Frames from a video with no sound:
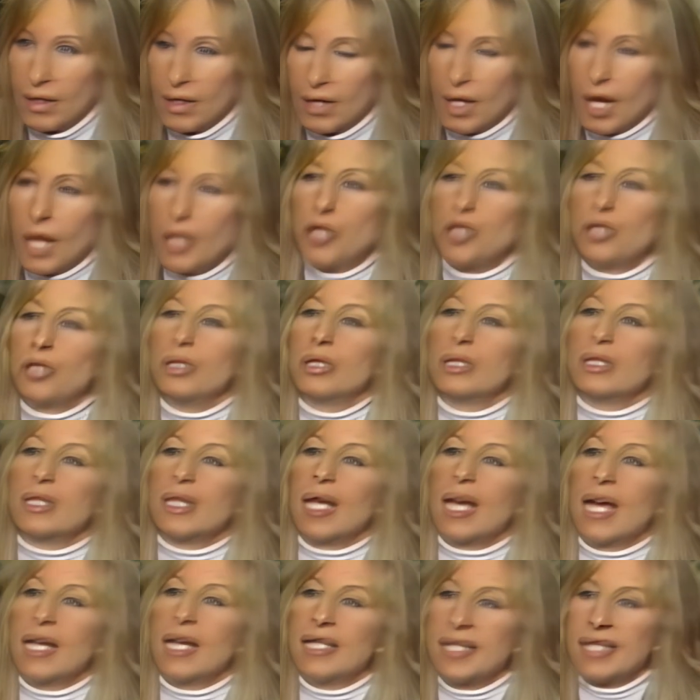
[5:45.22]
I shouldn't
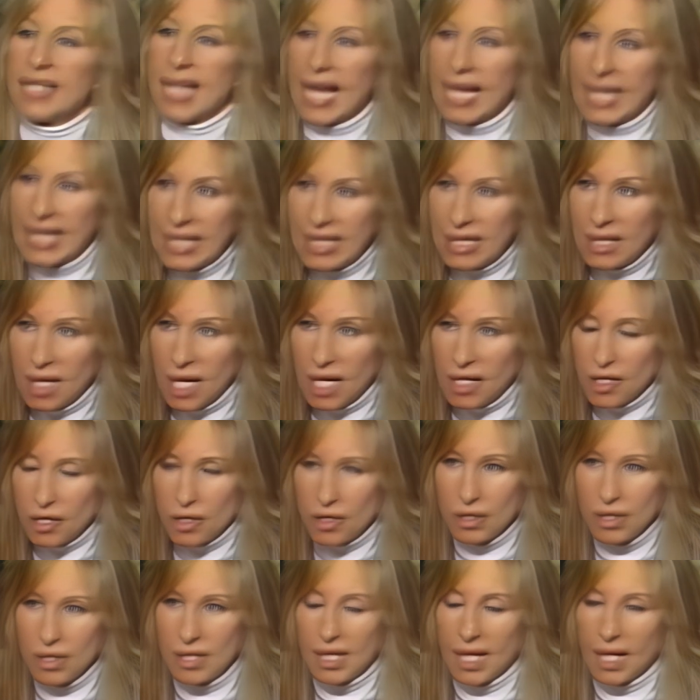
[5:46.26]
say I sang in it. I
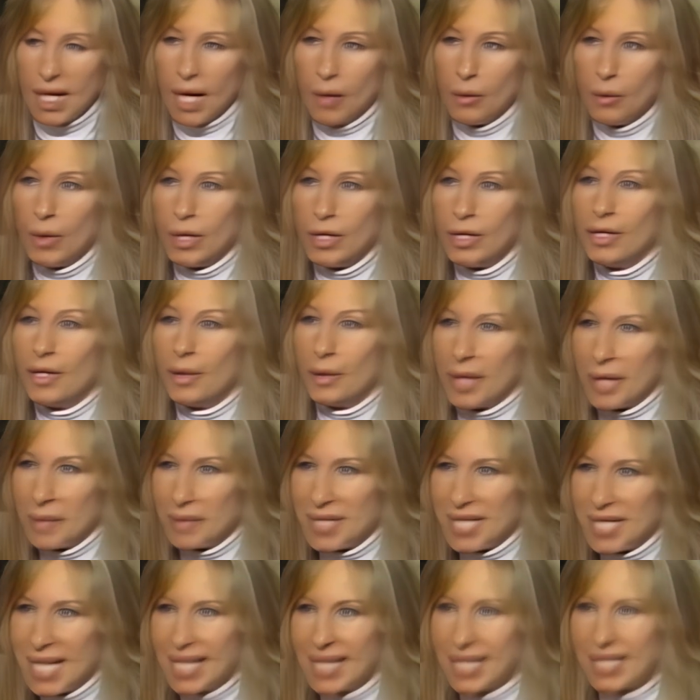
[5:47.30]
shouldn't say, I, well, you know what I'm
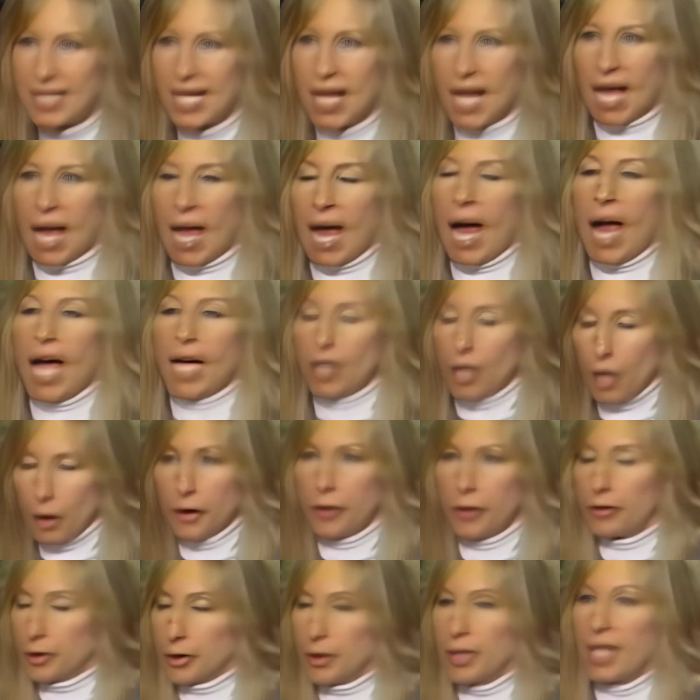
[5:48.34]
saying? It's, yeah, I go
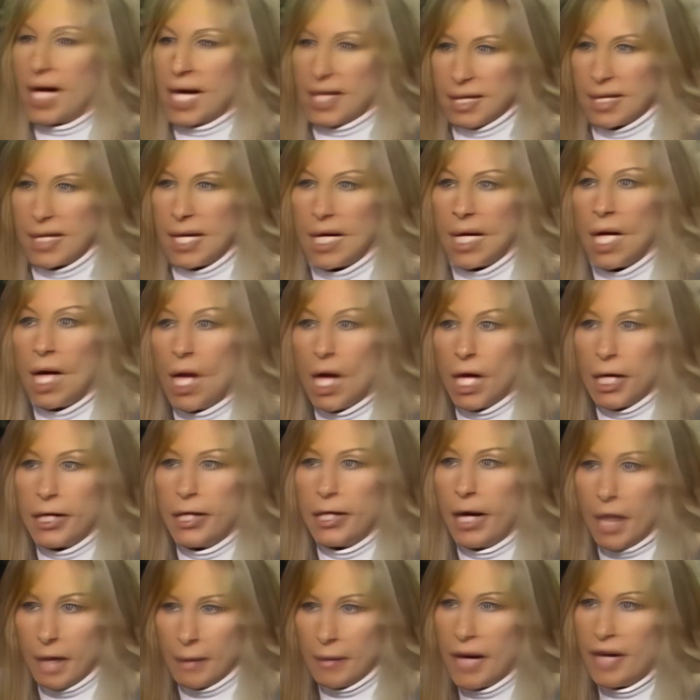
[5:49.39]
through it. I say,
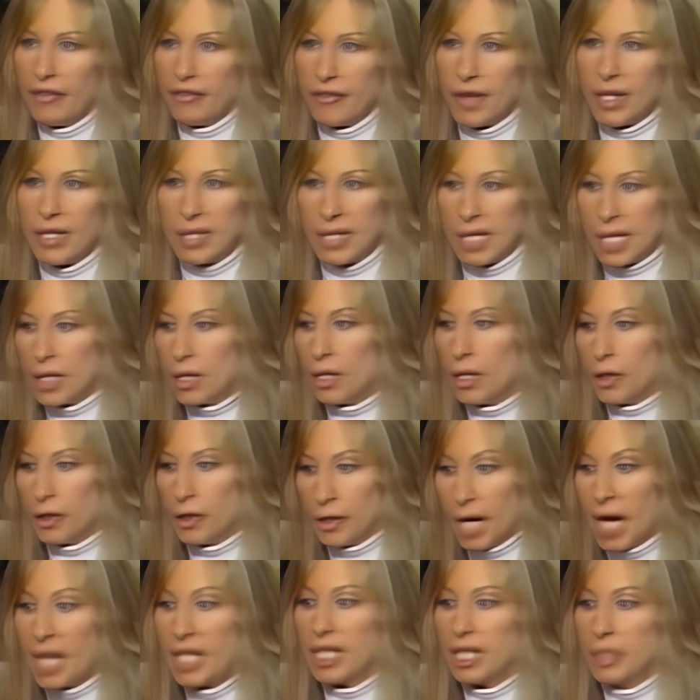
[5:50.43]
yeah, my friends say, you know, you're
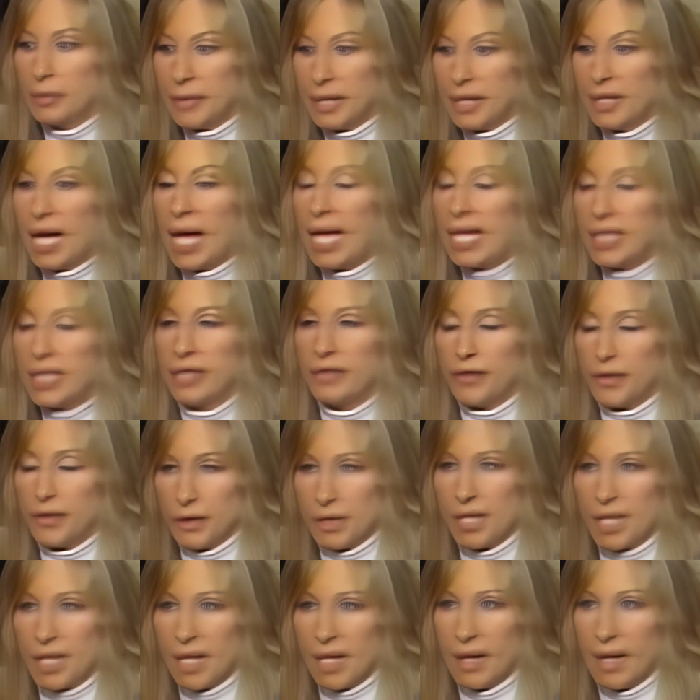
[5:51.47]
not going to be liked if you
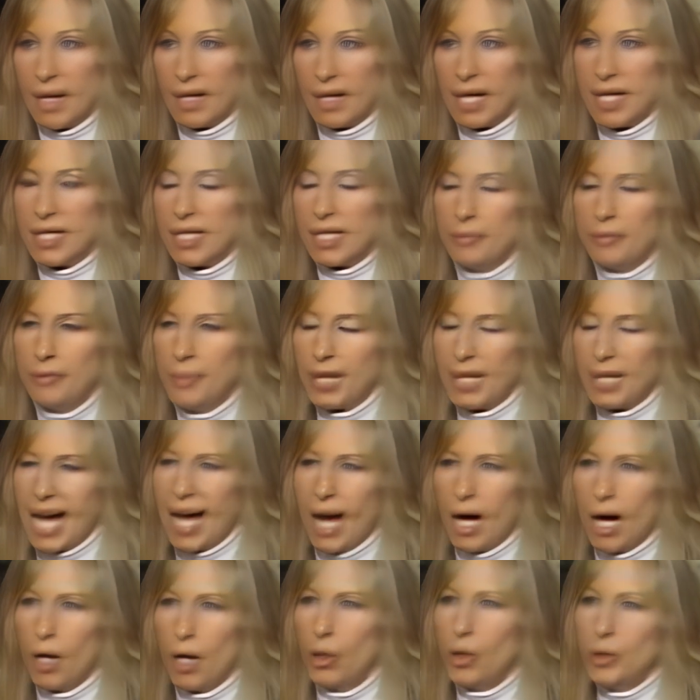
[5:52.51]
say that. I said, but
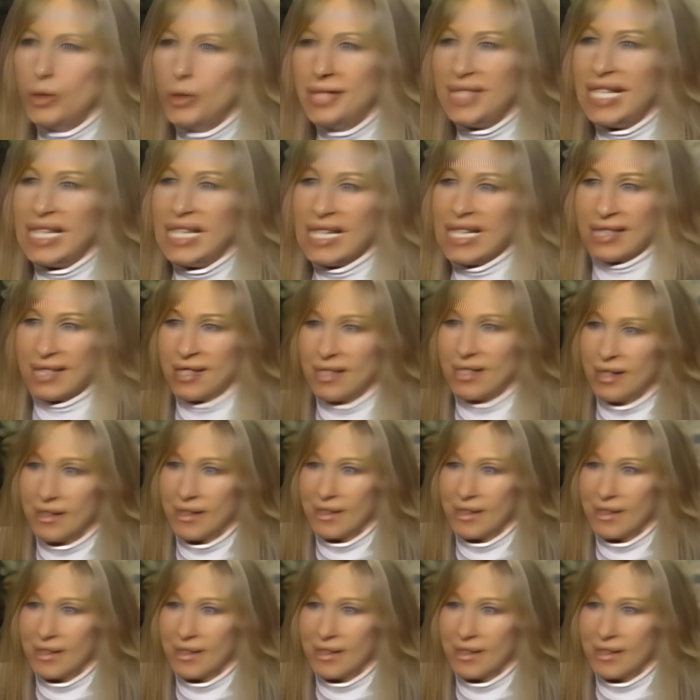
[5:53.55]
who did it?